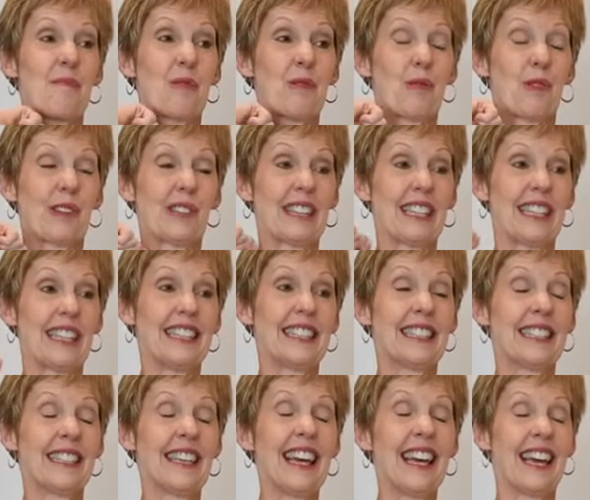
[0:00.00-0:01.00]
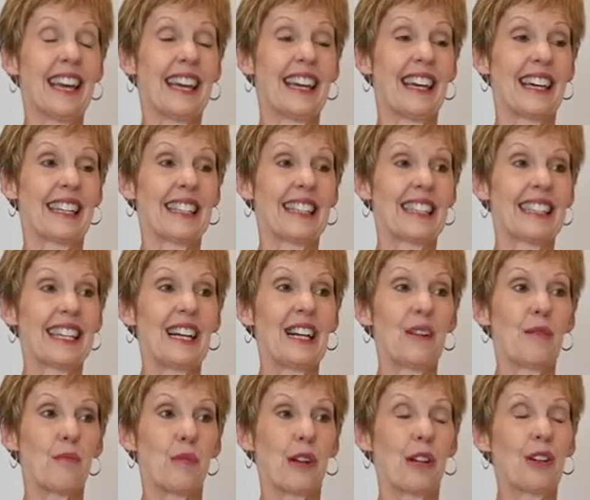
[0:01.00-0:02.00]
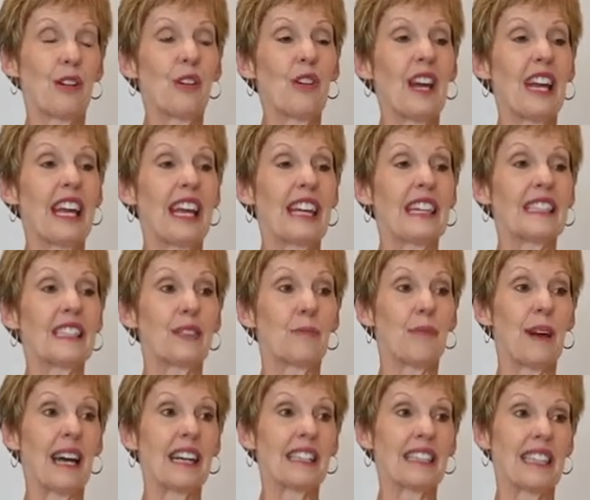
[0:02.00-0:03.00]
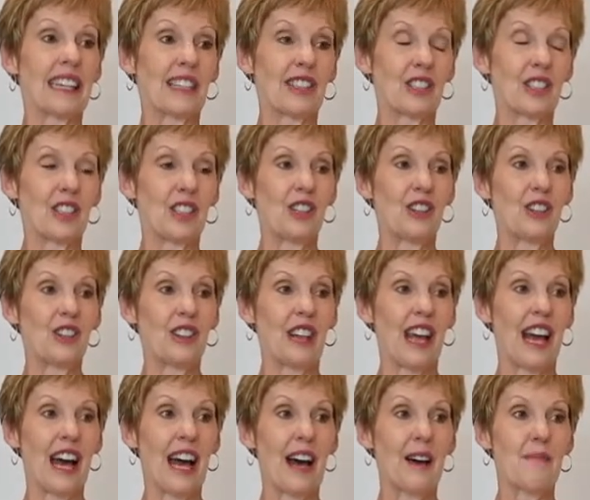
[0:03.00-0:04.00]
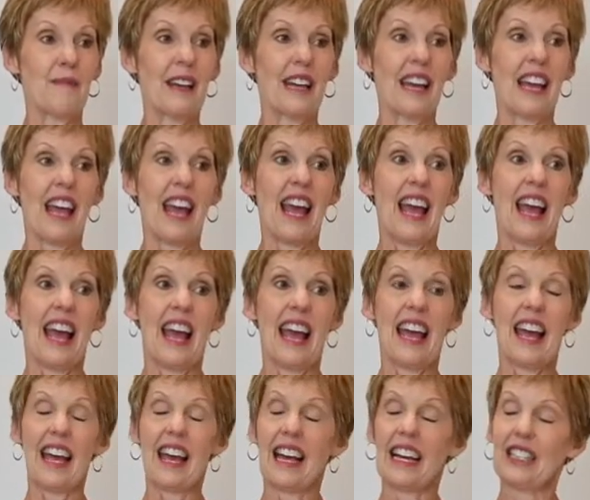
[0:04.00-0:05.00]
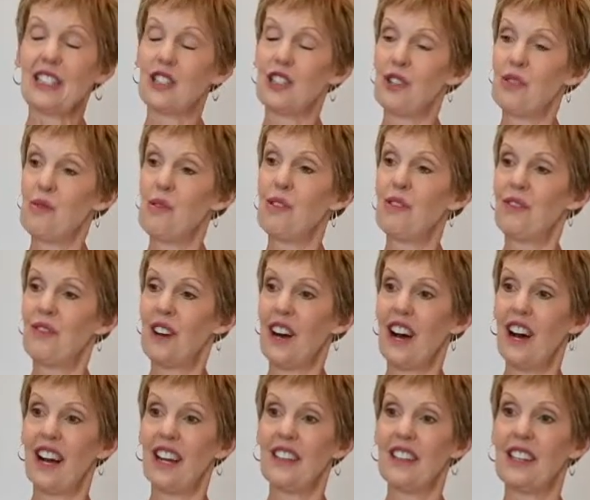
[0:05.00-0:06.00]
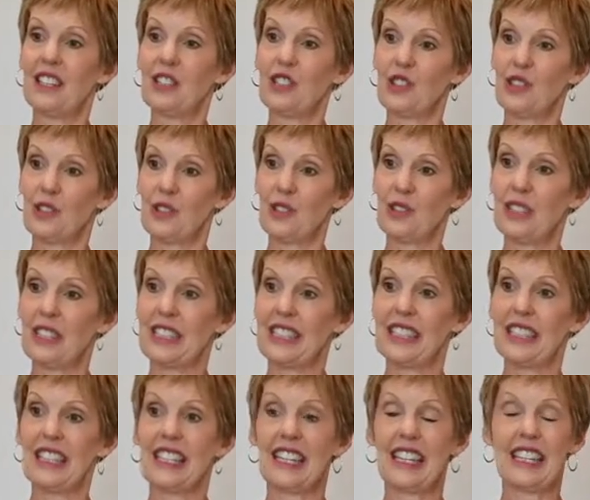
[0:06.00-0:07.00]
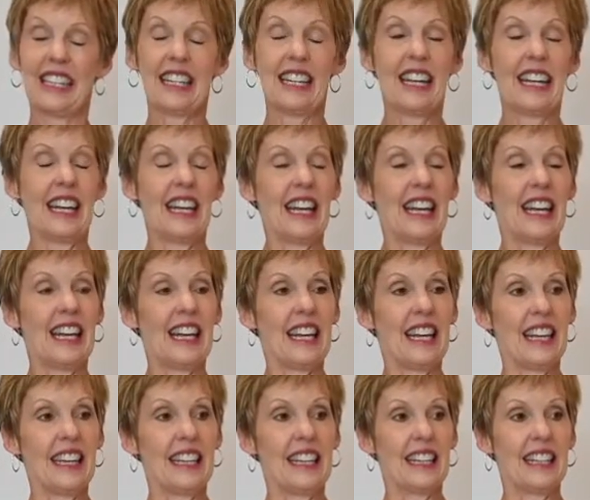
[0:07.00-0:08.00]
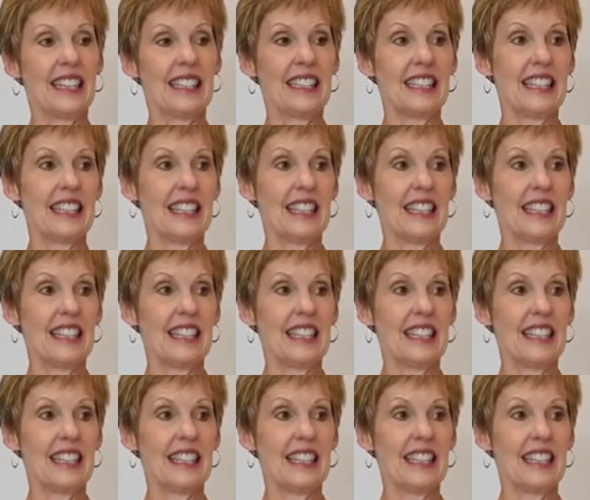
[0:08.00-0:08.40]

Release the hand. Bring your hands back down to your lap, and you will find that you're sitting in